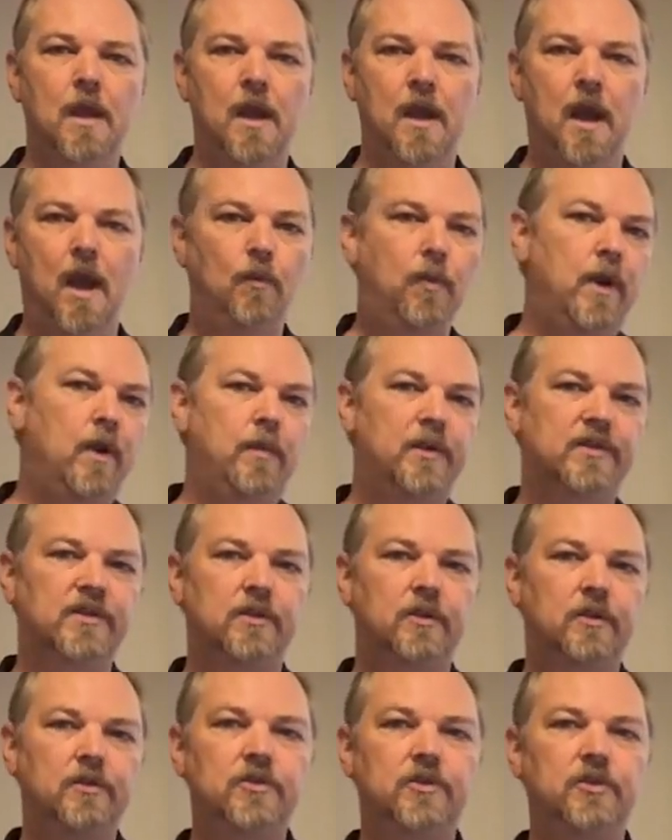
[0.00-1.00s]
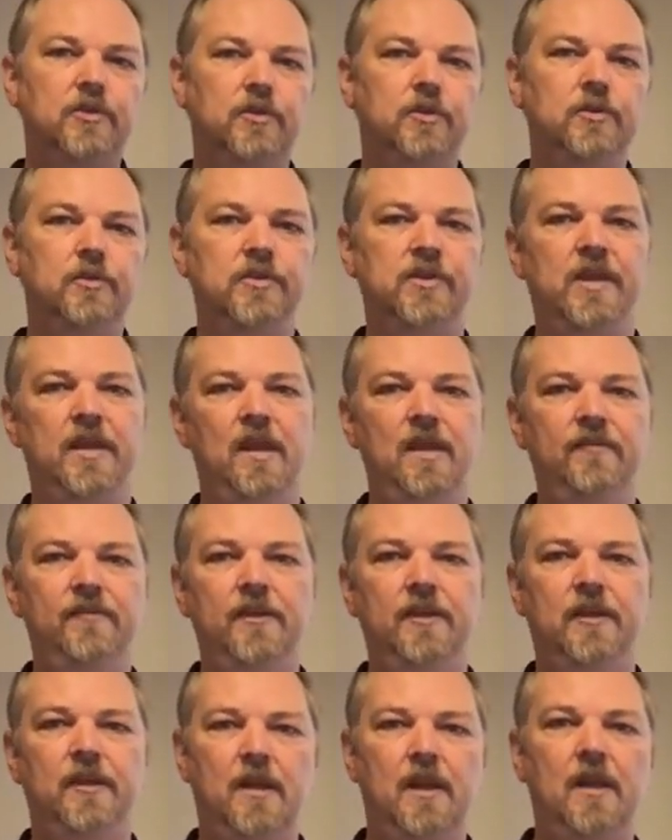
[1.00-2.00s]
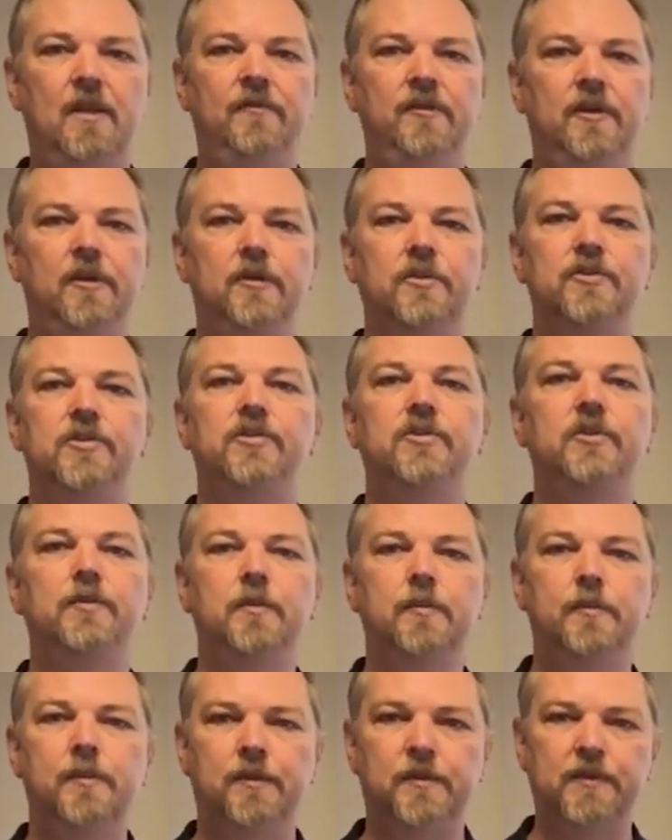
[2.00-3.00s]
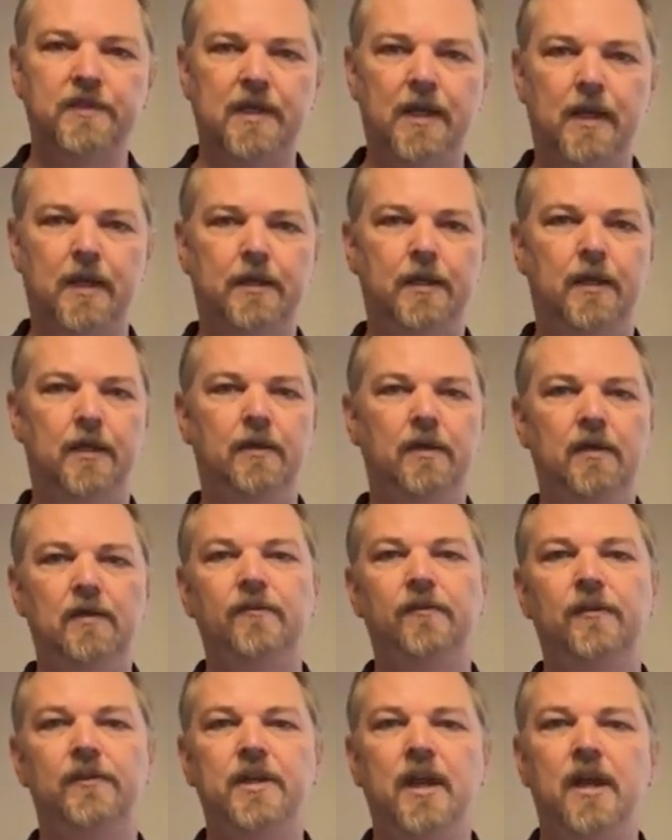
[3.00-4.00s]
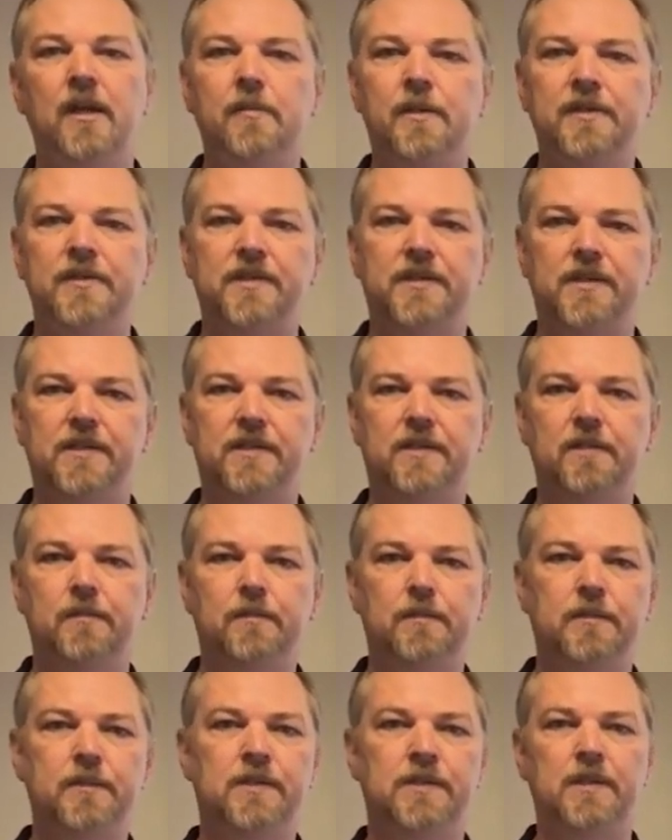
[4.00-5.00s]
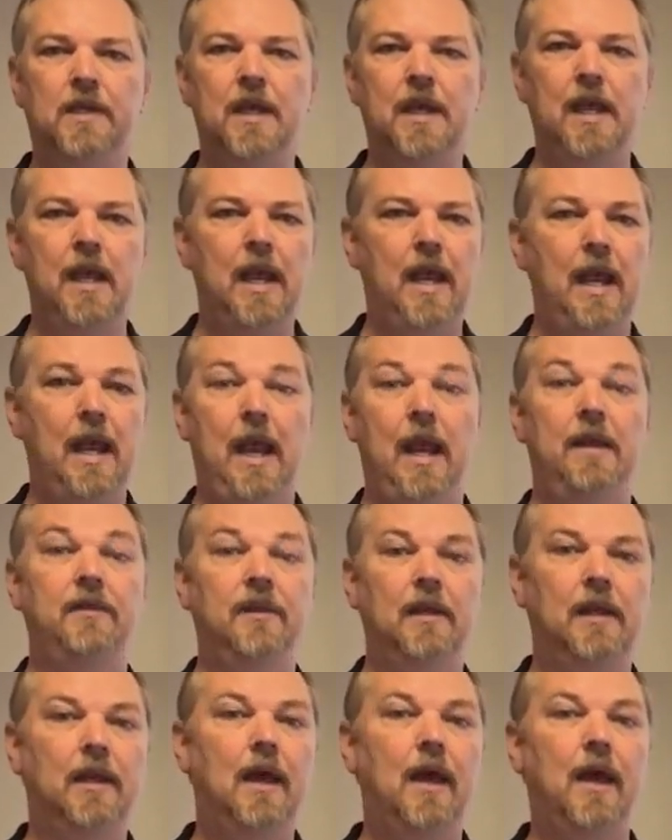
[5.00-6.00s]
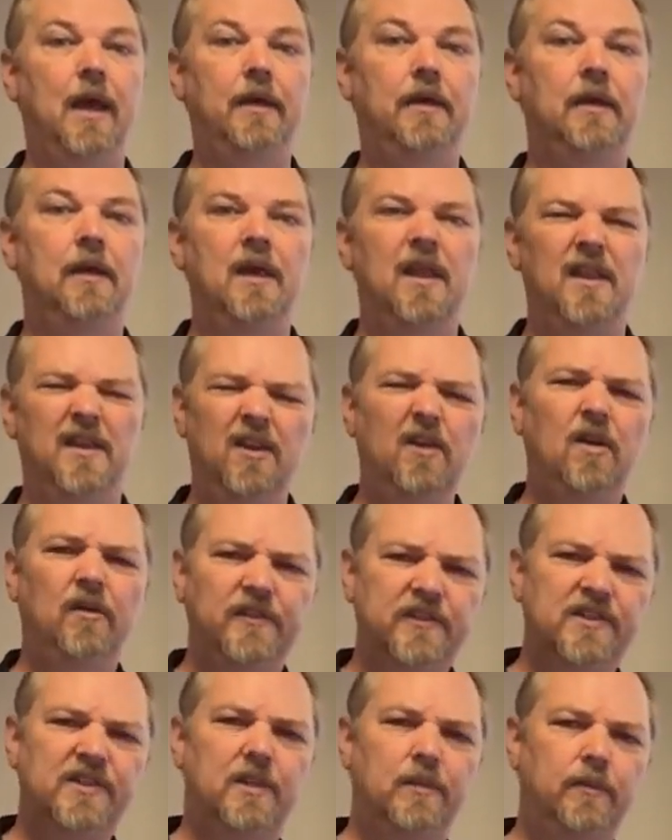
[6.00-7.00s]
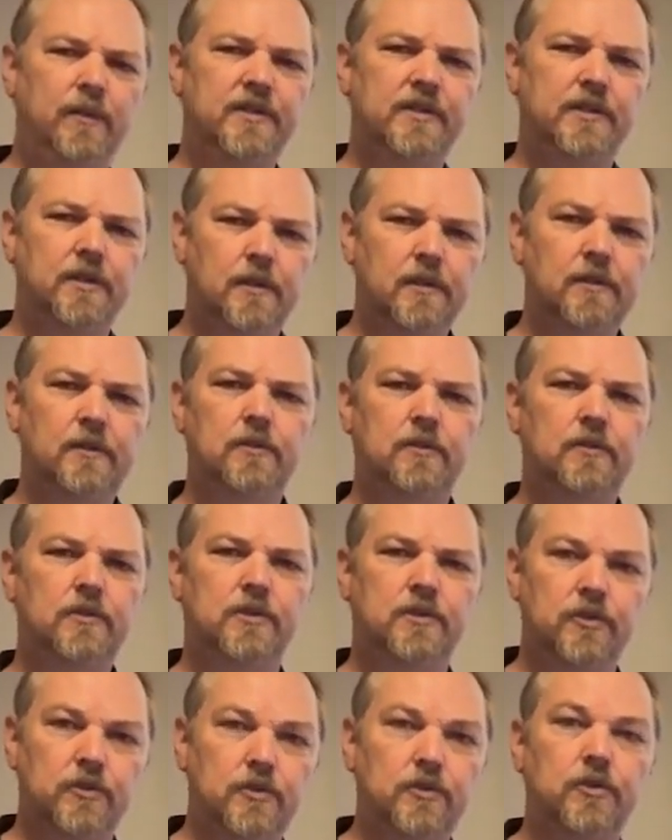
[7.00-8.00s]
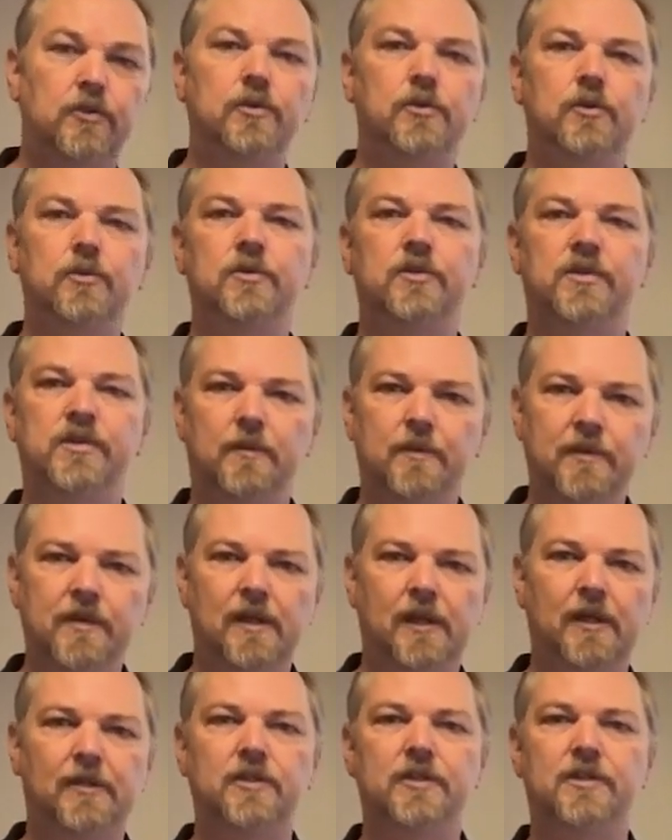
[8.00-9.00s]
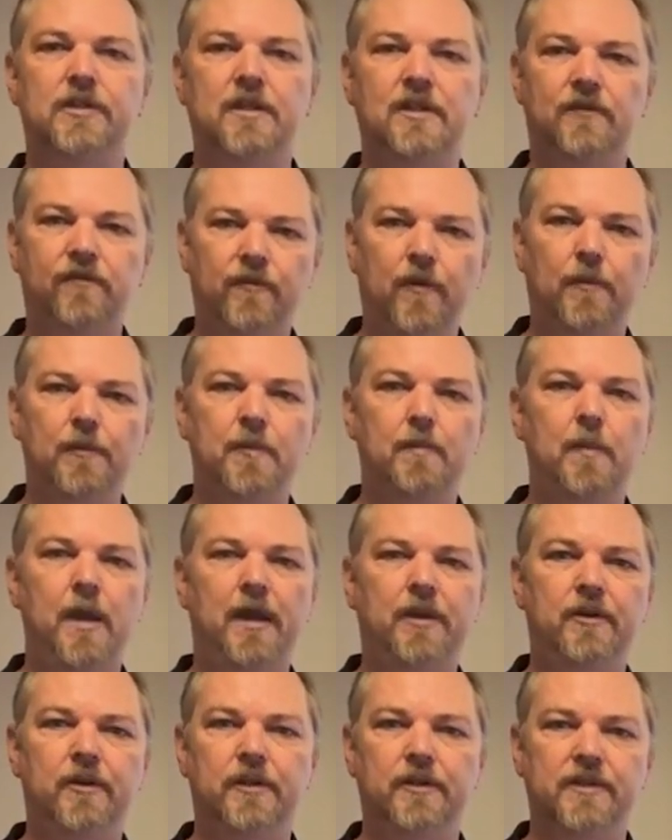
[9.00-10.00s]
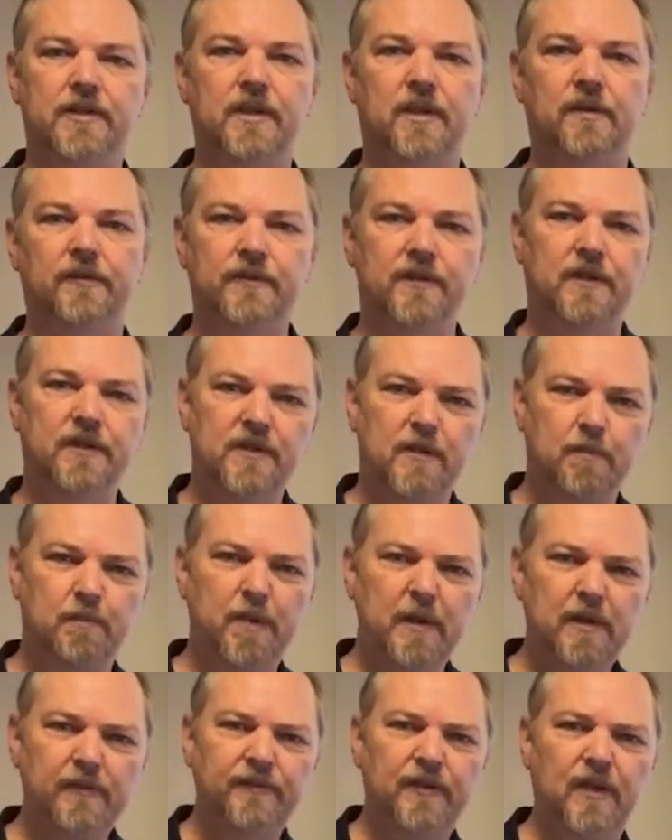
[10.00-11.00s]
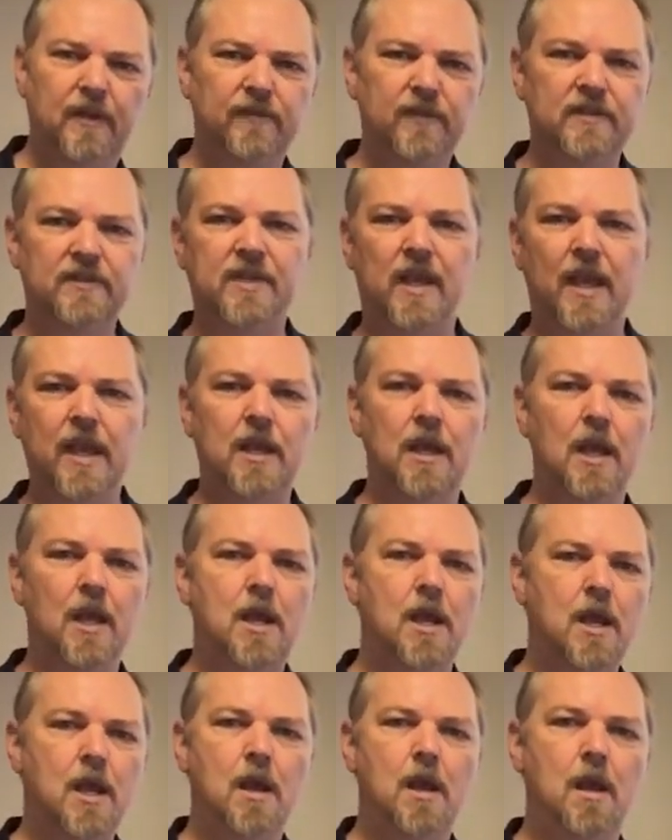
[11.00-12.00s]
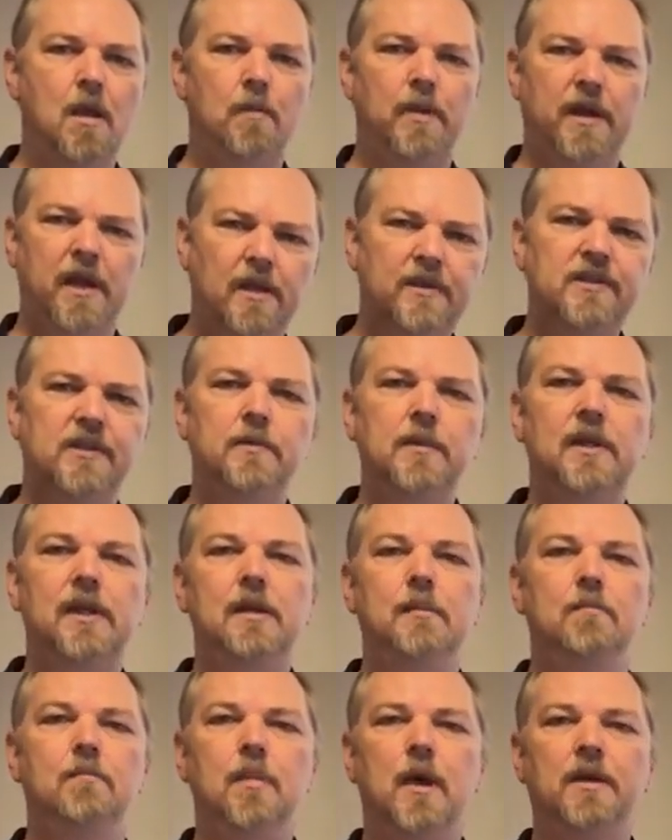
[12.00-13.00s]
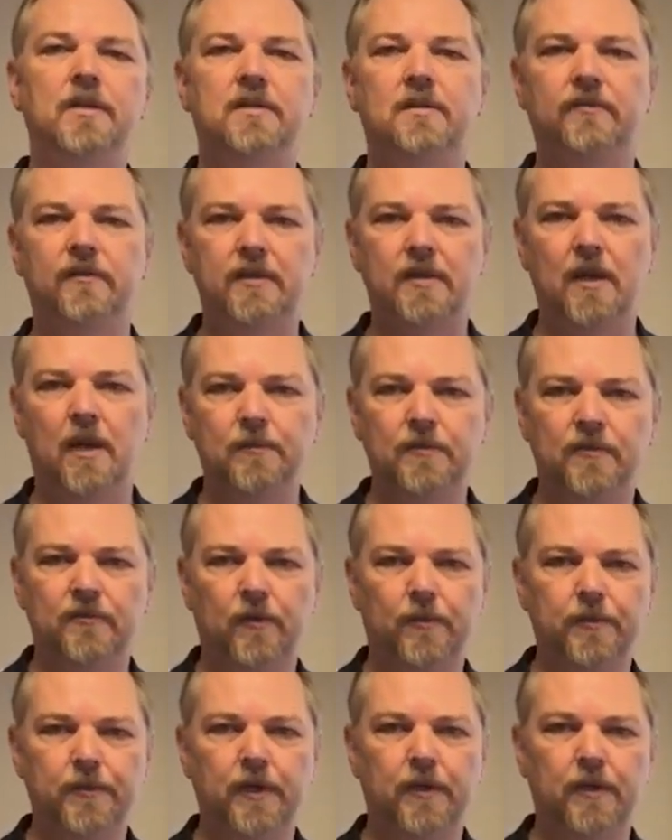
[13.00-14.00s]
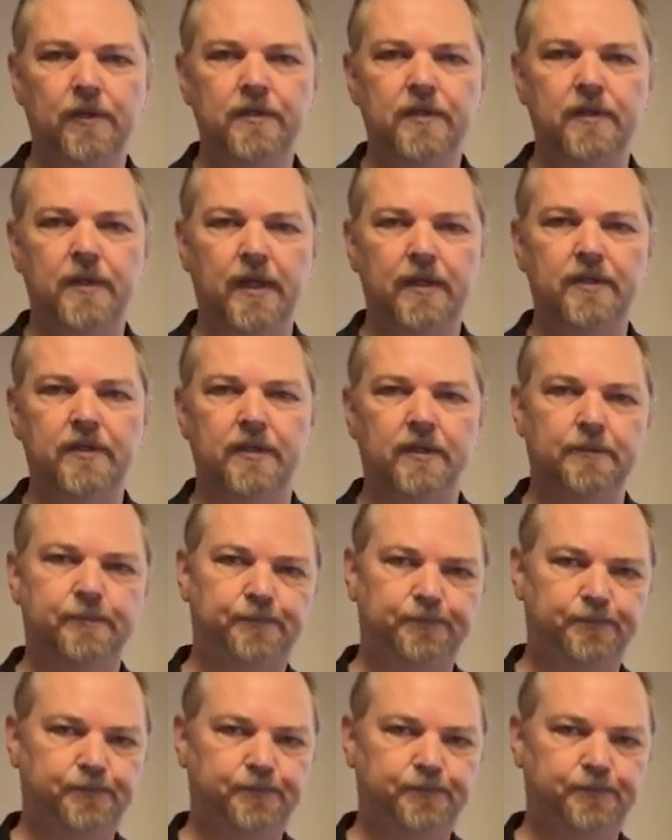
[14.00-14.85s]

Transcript: Now, when we start to use heavier and heavier consumables like our infotainment systems and the like, then obviously we start to use some of the electricity from the battery itself. So it's a bit of give and take, but ultimately most of it comes from the alternator.